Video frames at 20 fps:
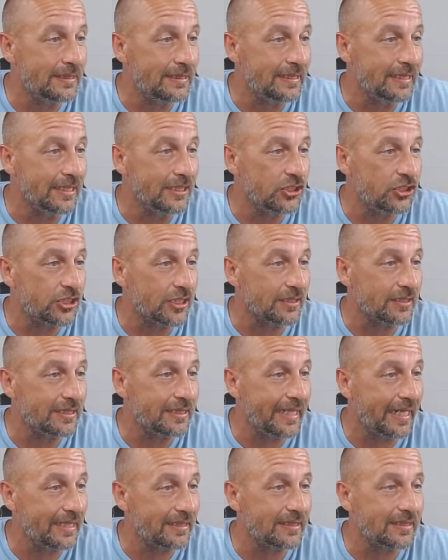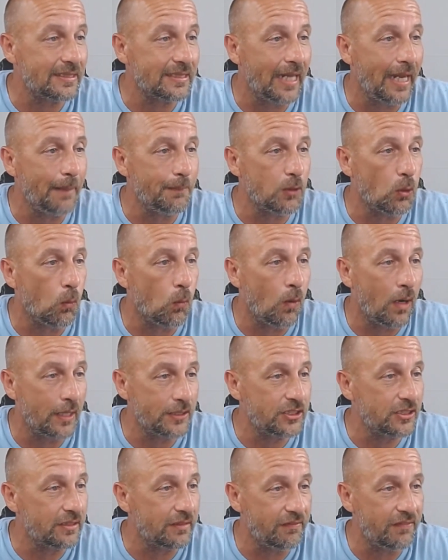didn't just take the time to
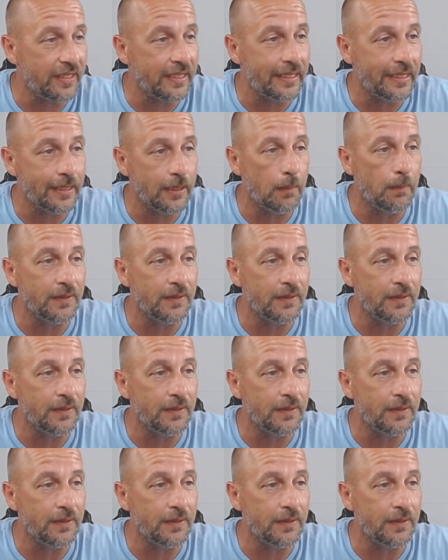watch the video,